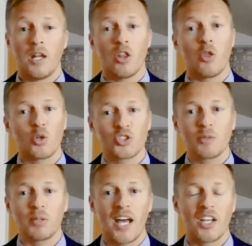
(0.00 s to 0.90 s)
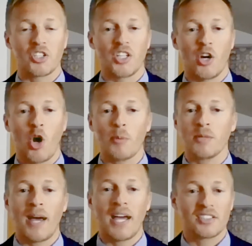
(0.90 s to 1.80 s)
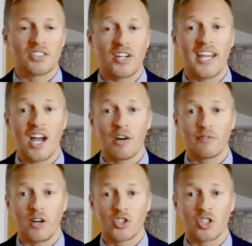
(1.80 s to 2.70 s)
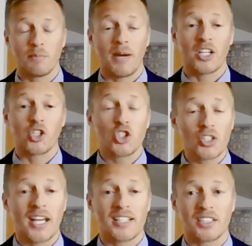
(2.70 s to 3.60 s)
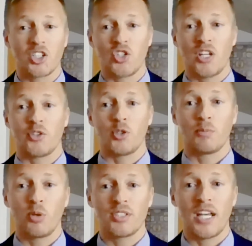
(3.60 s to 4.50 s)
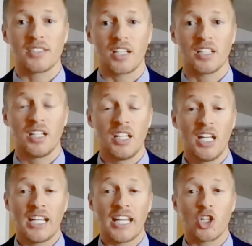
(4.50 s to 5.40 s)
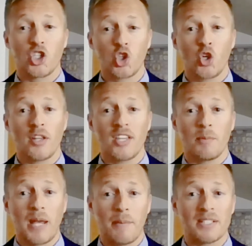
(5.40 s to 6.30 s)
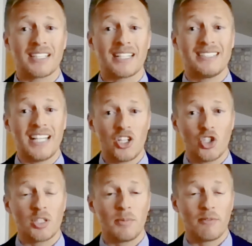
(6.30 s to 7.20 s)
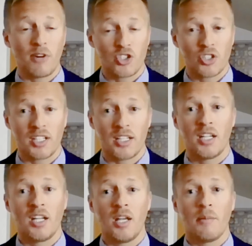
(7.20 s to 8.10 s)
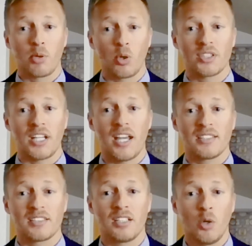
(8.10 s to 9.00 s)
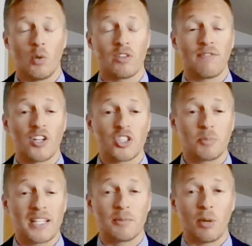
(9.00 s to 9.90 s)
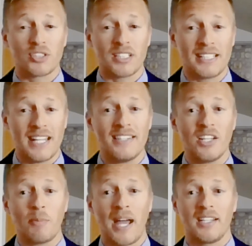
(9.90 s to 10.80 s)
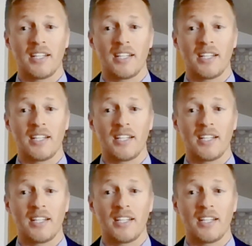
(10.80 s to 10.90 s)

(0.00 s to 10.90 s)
Those suppliers that are optimizing their AR function by utilizing straight-through processing can ensure that their payments continue to be virtually processed with funds being deposited in their bank